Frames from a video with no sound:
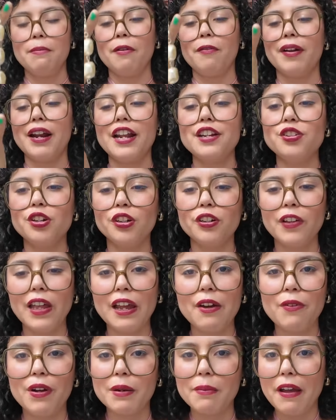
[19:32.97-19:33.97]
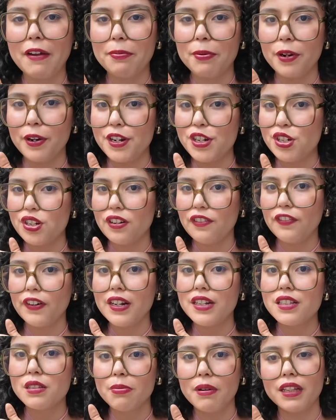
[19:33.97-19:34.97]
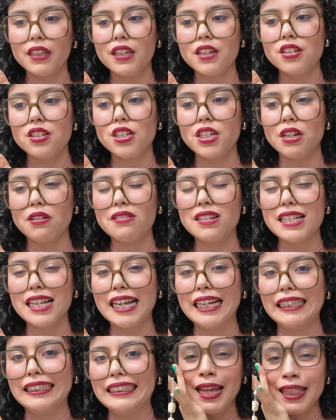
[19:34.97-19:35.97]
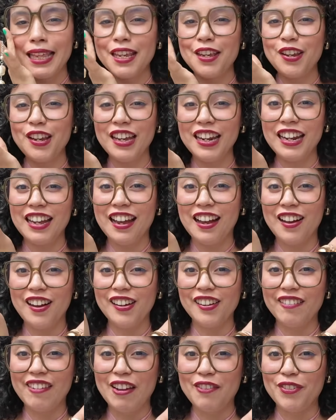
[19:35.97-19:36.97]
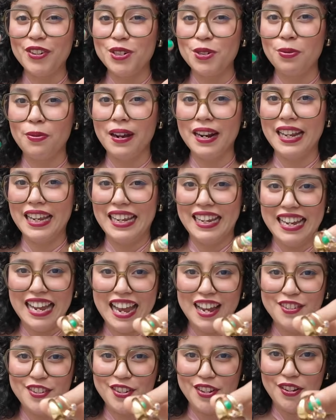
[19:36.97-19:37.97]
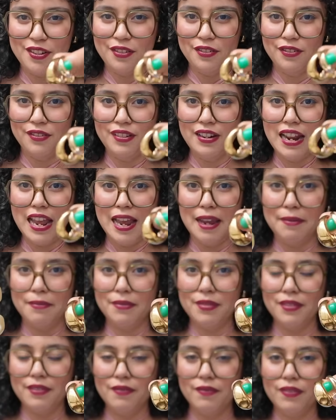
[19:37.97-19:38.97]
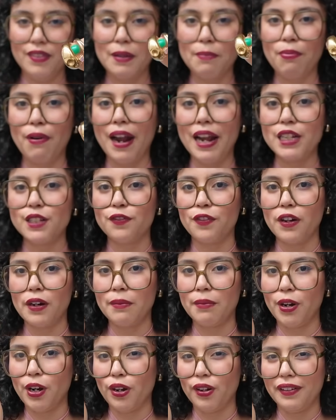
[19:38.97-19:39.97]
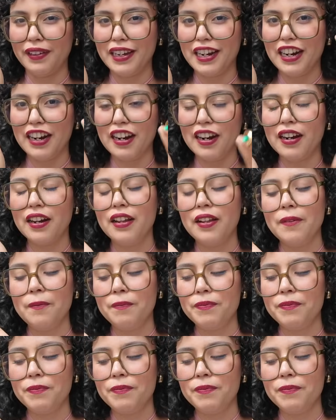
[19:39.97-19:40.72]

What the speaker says: But when I told like one of my Parisian friends about this, she was like, I think you could have got all of that for 20 had you named the price for them earlier